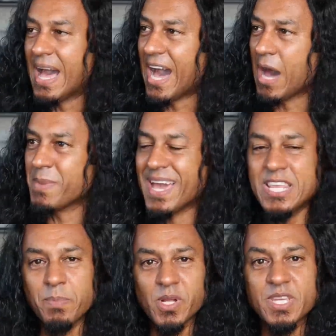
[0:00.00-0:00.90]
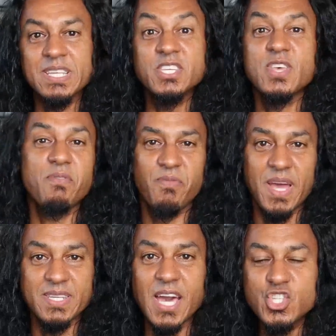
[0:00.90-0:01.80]
Um, any building needs to have a
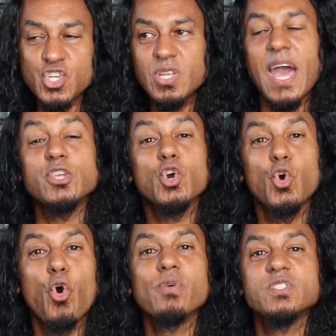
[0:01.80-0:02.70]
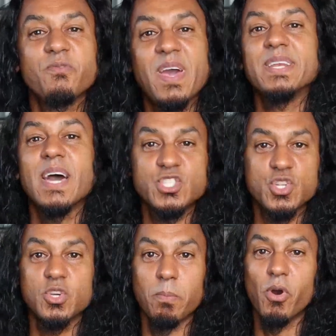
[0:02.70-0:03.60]
foundation, and your core is your
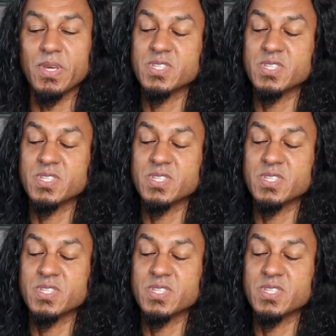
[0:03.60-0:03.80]
foundation of your body.